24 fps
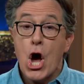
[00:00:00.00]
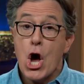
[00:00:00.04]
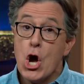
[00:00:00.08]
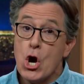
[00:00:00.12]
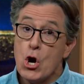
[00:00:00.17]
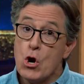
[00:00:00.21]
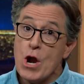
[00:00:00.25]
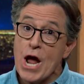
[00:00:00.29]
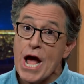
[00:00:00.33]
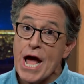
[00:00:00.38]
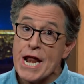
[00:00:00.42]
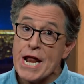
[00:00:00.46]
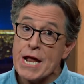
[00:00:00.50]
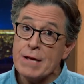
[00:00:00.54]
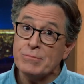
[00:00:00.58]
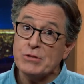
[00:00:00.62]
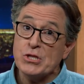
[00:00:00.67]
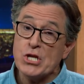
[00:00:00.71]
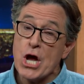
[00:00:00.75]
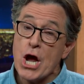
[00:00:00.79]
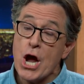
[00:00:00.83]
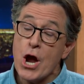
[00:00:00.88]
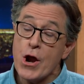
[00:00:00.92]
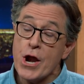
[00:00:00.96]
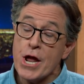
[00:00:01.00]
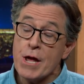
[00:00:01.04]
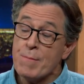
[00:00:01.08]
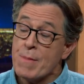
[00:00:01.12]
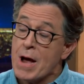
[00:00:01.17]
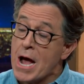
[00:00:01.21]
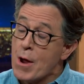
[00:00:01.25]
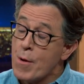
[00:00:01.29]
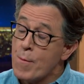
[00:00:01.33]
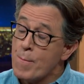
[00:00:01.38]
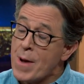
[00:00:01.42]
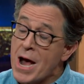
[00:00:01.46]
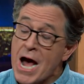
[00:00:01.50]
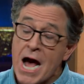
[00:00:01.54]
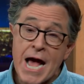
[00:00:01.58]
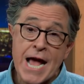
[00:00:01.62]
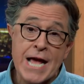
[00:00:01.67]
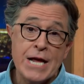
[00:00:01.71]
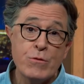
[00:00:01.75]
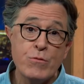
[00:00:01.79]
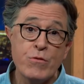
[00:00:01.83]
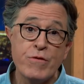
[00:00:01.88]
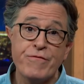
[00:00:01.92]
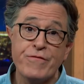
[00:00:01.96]
Oh, right, I'm sorry. My
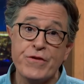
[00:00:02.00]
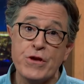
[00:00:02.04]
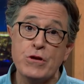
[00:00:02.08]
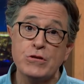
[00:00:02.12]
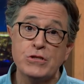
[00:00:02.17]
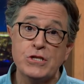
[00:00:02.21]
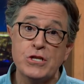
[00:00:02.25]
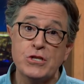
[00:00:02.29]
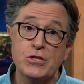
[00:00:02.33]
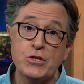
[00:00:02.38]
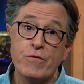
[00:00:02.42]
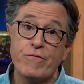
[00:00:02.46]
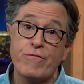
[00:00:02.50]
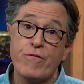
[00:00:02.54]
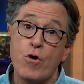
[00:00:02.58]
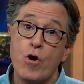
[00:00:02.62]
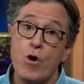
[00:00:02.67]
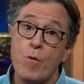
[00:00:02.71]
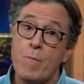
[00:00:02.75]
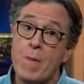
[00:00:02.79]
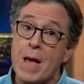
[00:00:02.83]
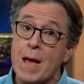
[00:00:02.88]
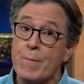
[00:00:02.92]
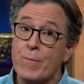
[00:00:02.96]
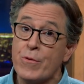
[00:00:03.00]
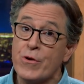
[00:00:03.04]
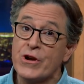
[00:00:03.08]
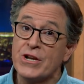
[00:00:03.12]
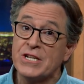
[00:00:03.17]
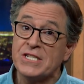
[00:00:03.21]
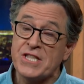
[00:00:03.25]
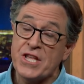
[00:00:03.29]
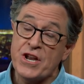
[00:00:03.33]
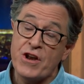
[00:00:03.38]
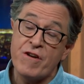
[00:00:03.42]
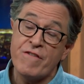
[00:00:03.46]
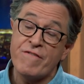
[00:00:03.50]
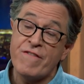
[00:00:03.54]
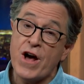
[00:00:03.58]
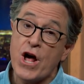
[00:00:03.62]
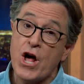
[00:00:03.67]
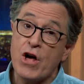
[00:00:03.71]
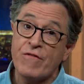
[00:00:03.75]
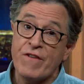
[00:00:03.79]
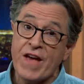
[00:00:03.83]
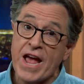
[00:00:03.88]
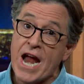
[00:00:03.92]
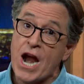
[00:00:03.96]
mind refuses to form memories that
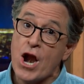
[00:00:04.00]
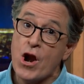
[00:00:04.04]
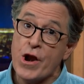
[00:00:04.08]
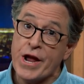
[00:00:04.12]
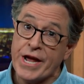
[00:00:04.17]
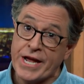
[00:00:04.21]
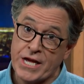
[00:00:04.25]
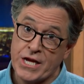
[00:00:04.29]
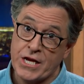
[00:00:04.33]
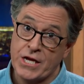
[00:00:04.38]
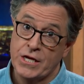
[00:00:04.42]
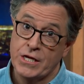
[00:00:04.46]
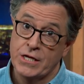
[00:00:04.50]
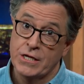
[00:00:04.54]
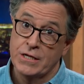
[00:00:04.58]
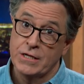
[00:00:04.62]
involve Eric.